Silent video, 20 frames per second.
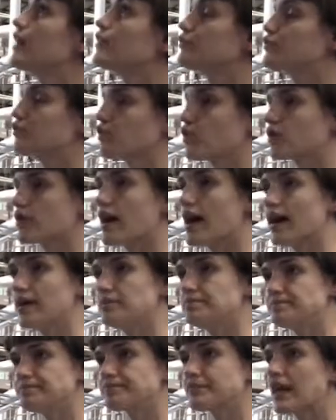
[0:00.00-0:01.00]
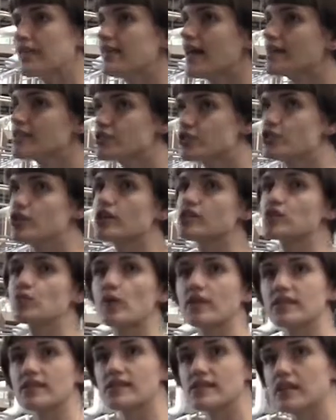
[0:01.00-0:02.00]
fluoride, and that's just
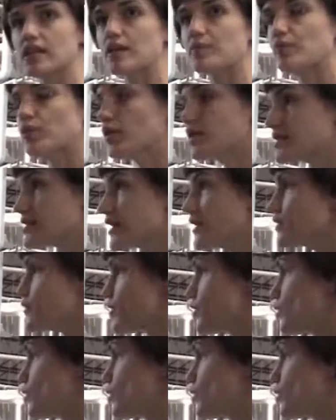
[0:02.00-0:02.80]
what the city puts into